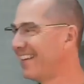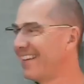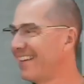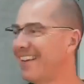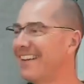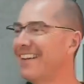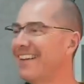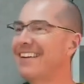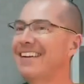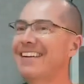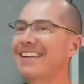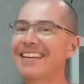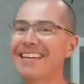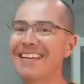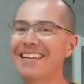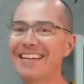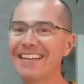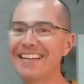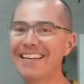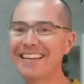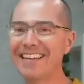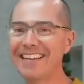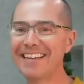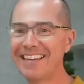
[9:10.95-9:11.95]

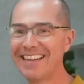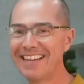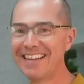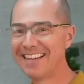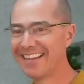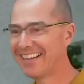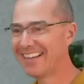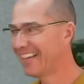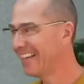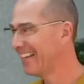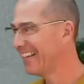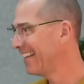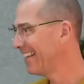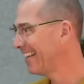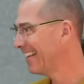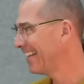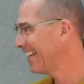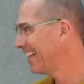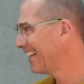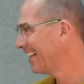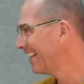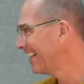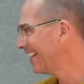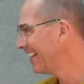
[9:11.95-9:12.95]

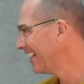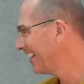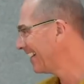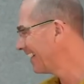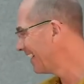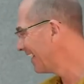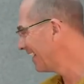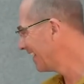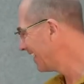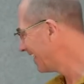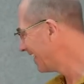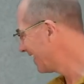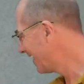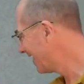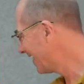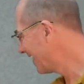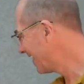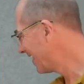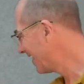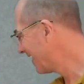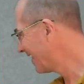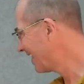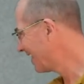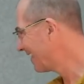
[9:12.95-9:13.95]

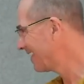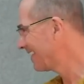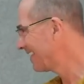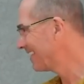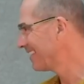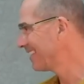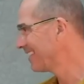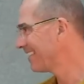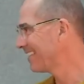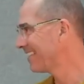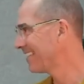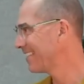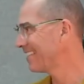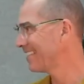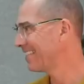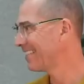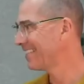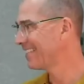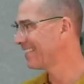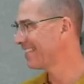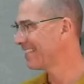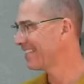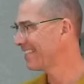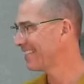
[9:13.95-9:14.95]

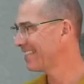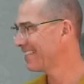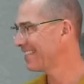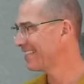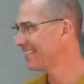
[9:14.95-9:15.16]
No words are spoken by the person on screen.